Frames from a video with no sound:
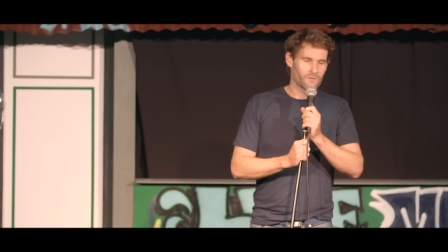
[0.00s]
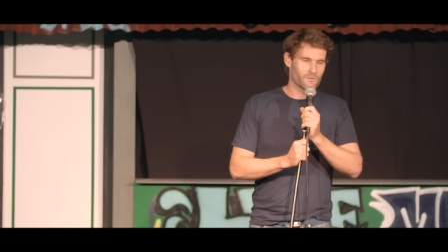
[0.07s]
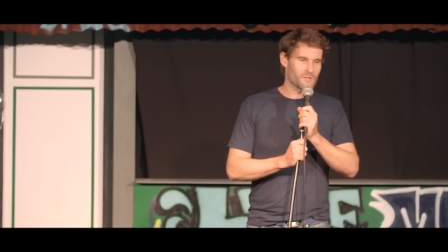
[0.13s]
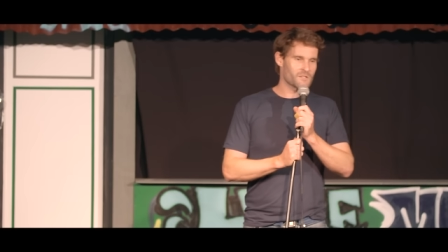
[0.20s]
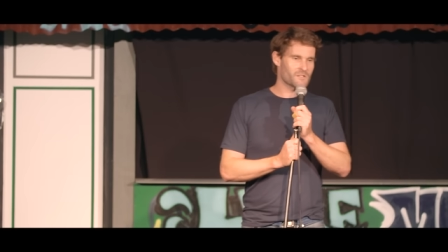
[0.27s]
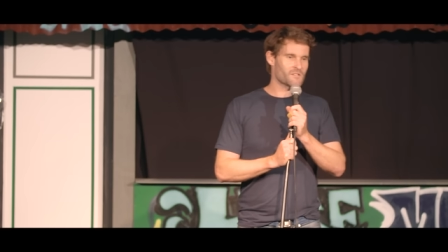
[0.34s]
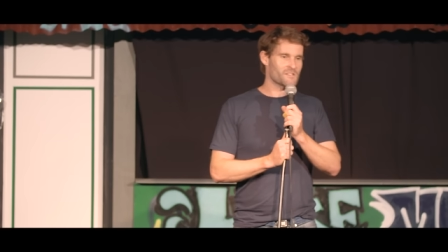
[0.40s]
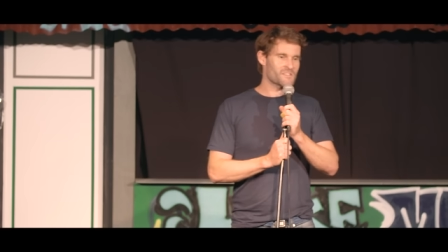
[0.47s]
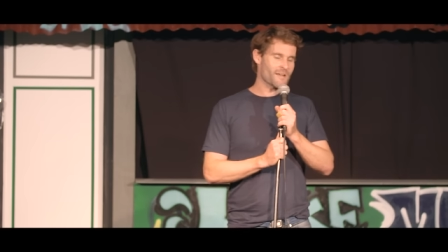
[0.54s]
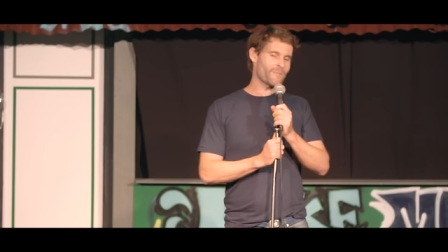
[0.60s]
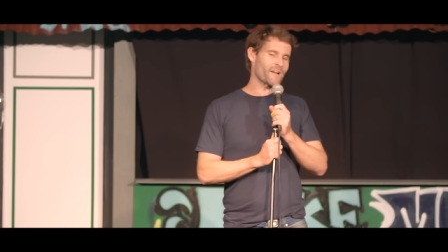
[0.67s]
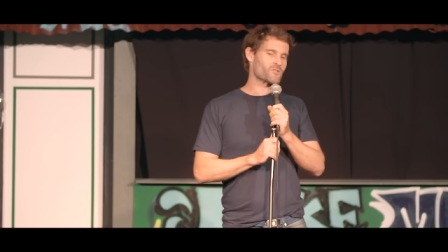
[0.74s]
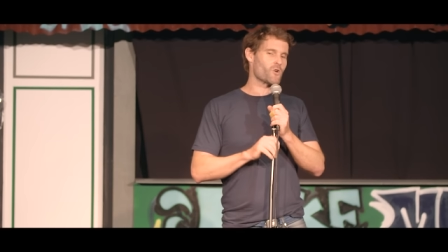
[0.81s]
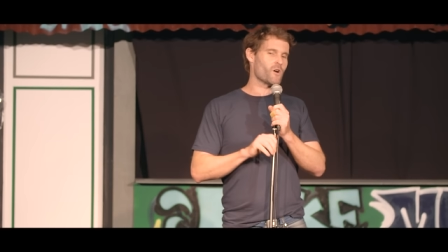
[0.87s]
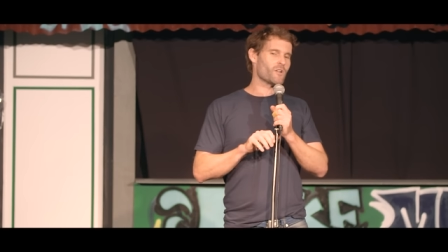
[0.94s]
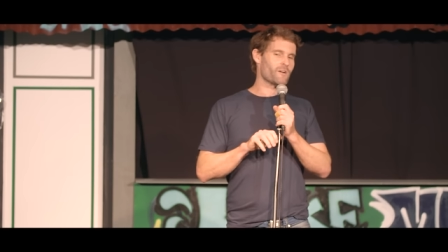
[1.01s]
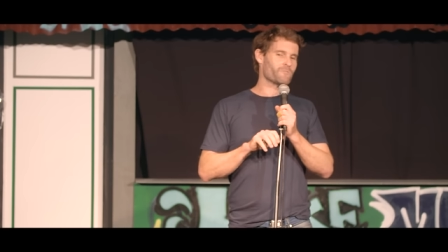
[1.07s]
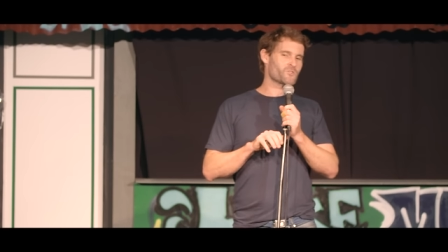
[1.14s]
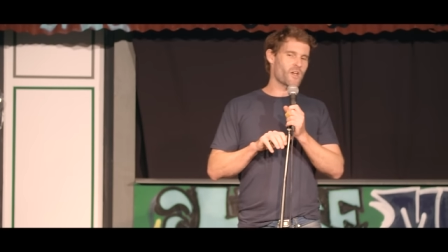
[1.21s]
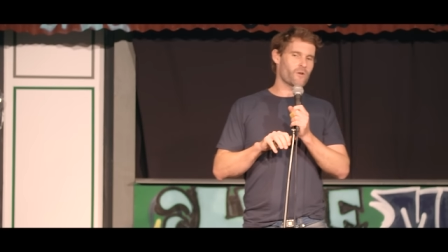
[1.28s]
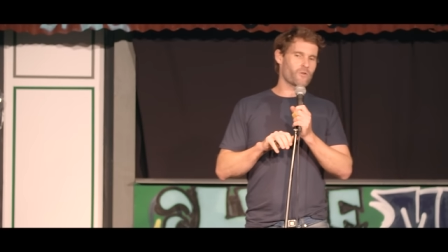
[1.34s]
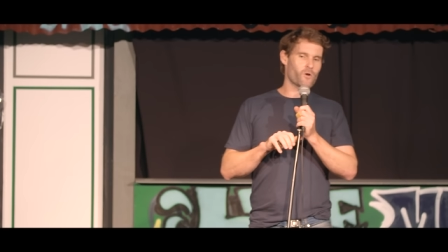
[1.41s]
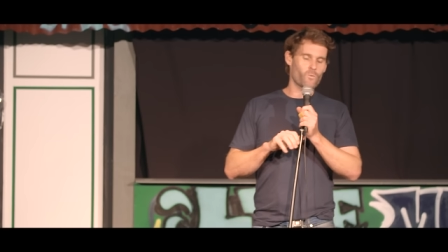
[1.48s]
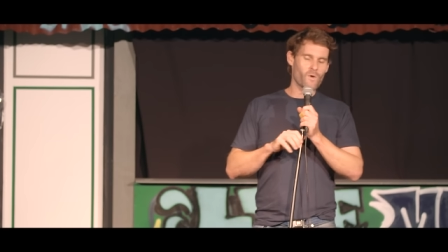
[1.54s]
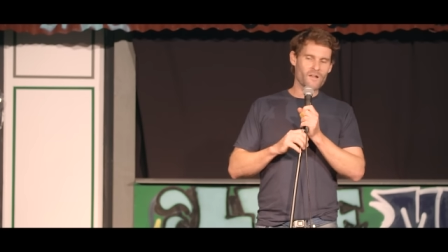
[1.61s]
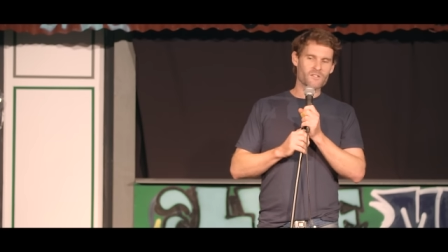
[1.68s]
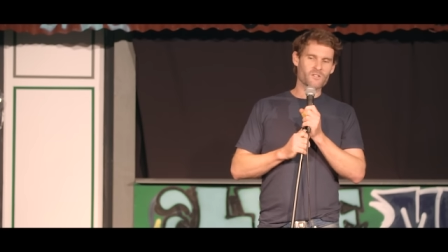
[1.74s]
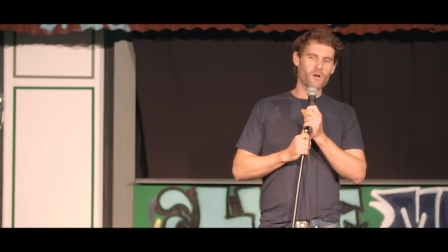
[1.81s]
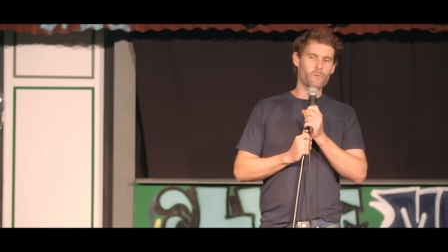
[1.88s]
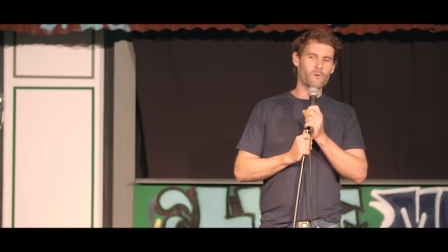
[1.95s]
this, this is how much I love charity. At
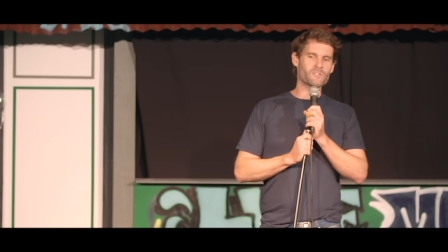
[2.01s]
one time,